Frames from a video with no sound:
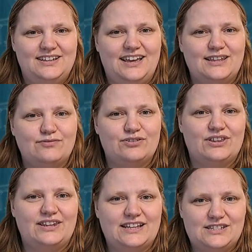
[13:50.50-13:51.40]
And then for
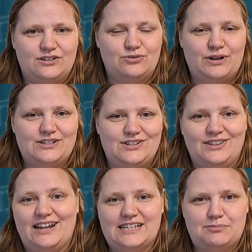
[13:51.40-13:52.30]
the next
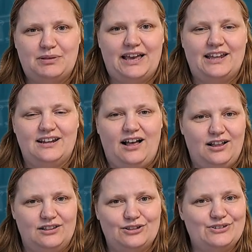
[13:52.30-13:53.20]
iteration, the next plan,
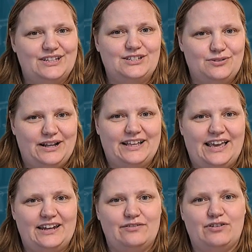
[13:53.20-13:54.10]
I'll look into it
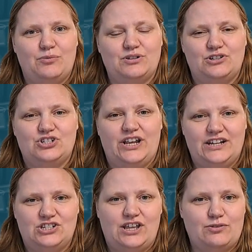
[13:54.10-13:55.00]
again if I want to
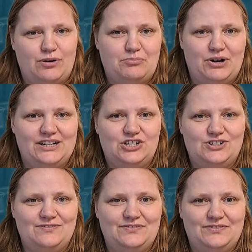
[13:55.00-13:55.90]
change that rep range.